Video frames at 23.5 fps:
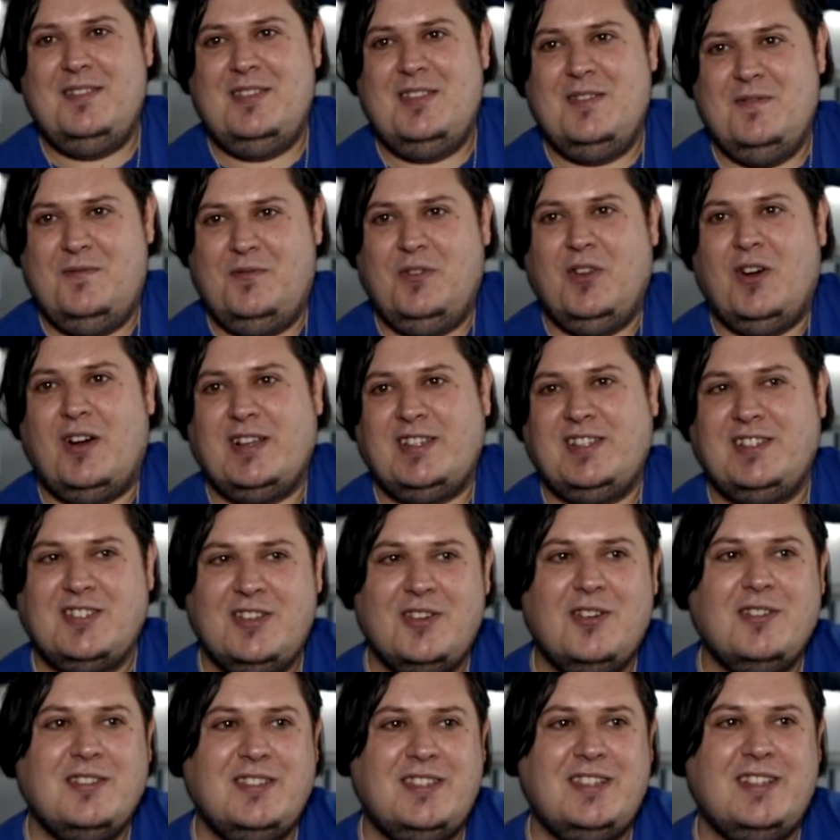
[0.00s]
you've
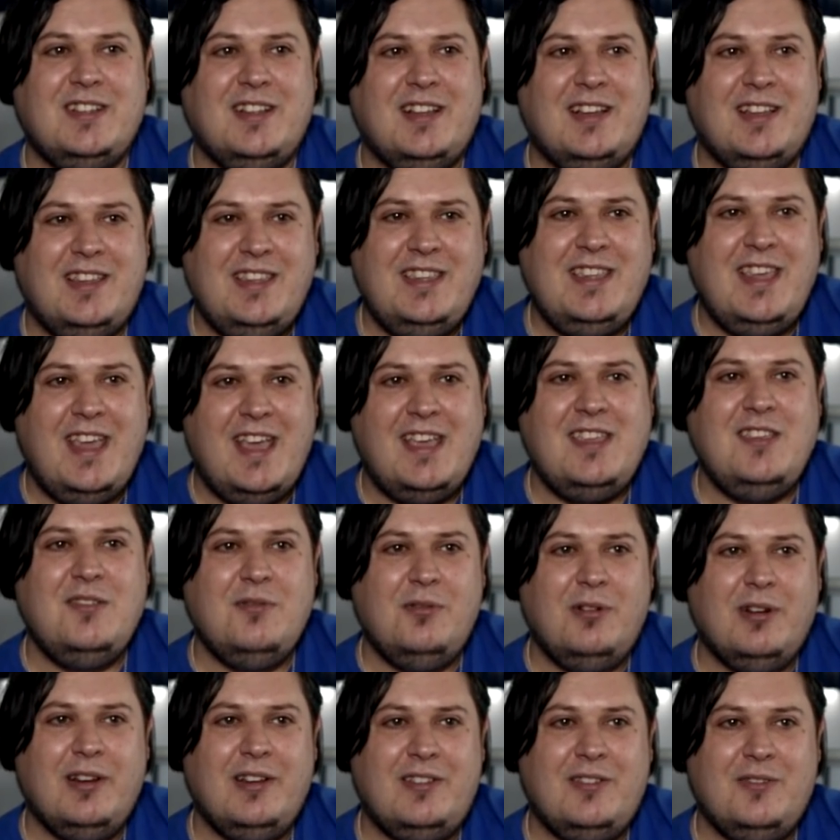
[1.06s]
licensed Godzilla. Yeah,
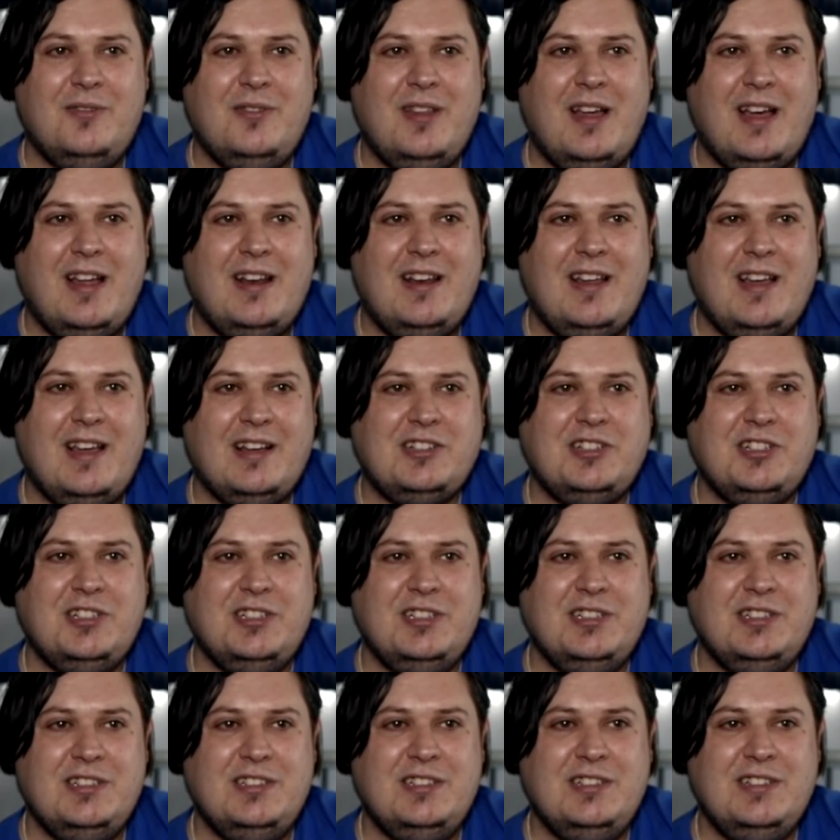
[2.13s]
you want to do that.
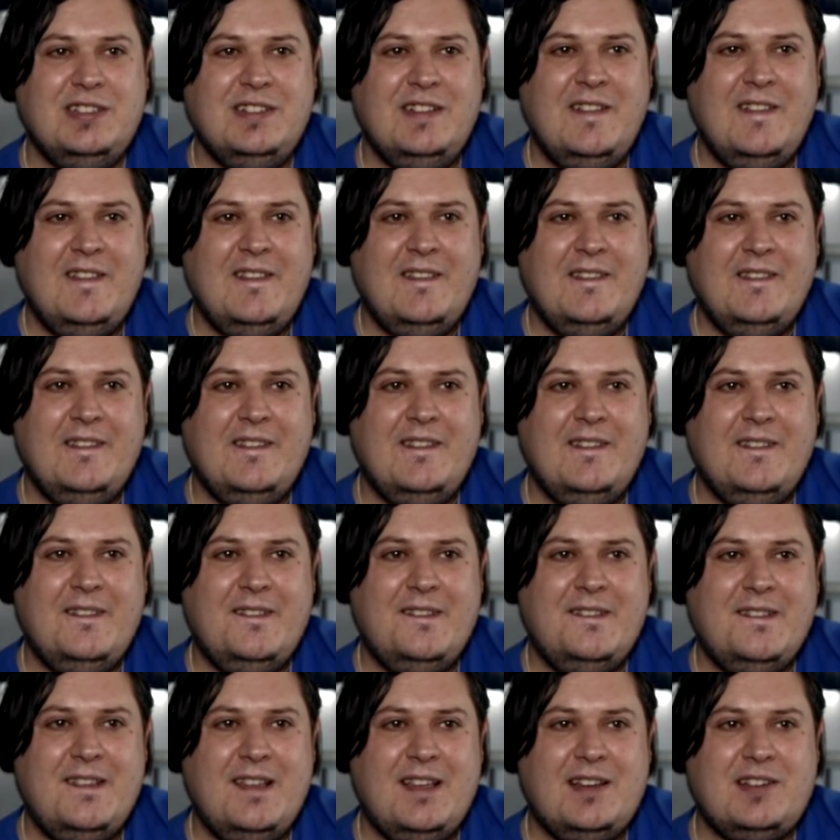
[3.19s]
Action.
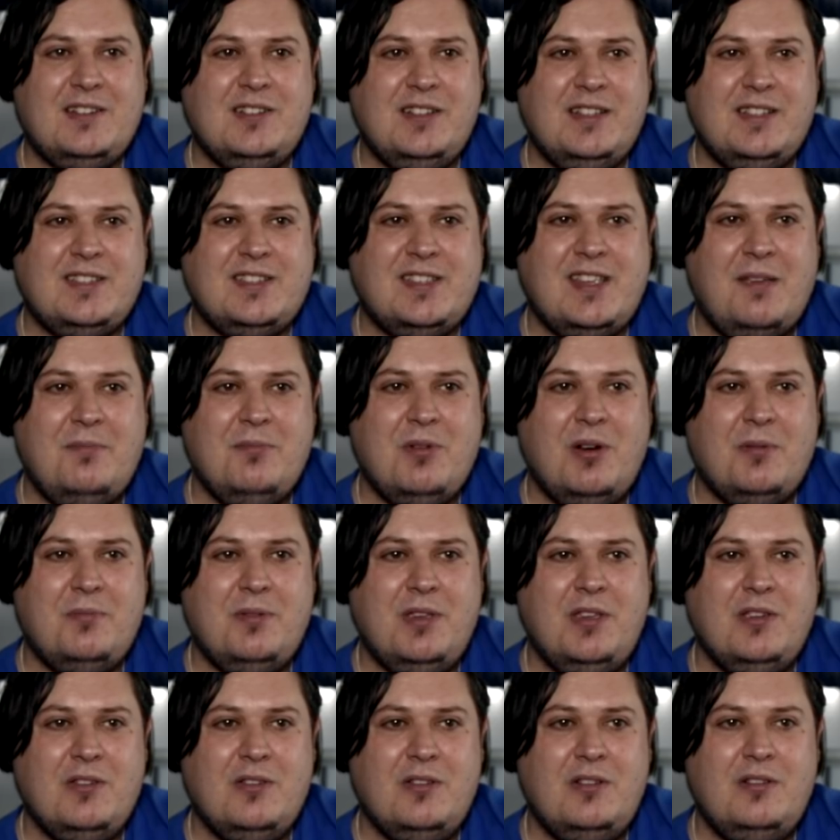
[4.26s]
Actually, escape might
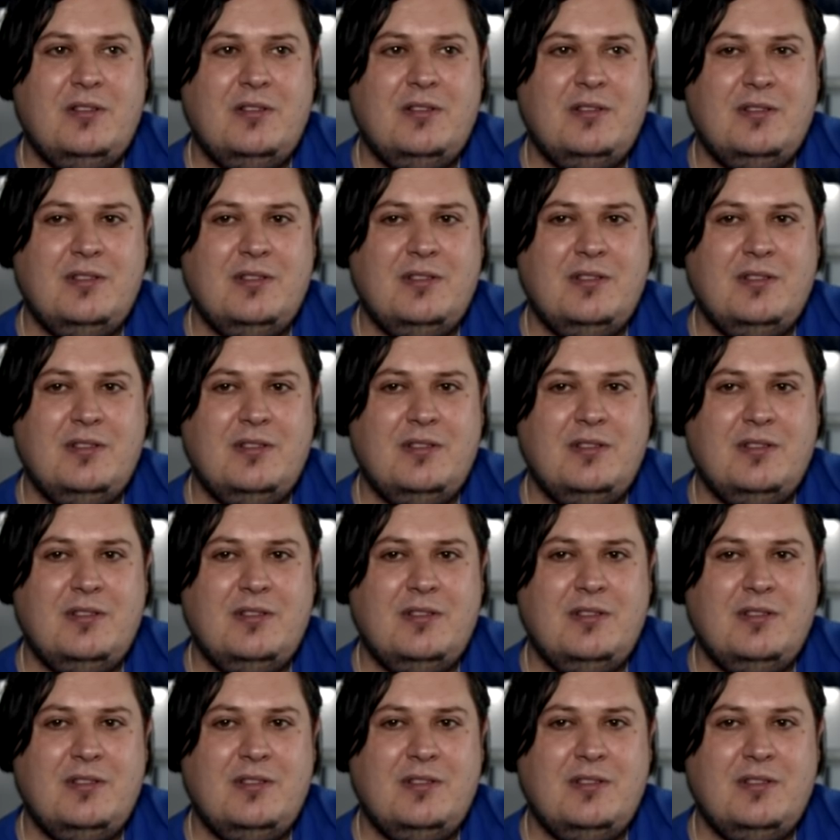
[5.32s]
be good.